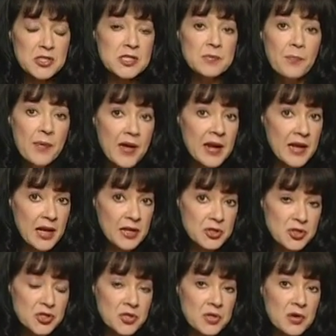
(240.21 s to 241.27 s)

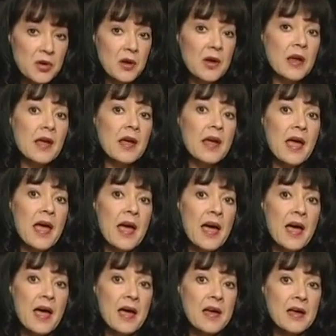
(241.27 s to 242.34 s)
spinach.
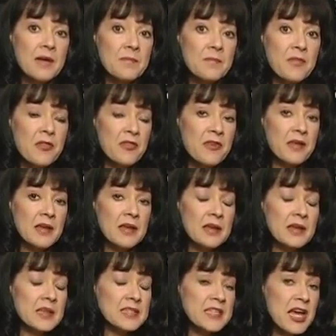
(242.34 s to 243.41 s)
And
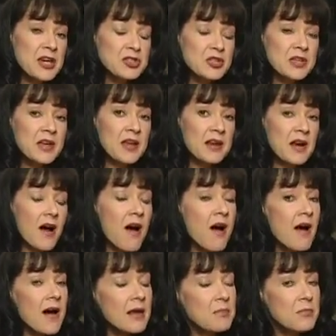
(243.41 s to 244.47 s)
it's actually in a
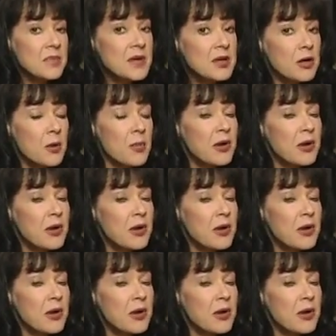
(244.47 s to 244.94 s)
hot meal,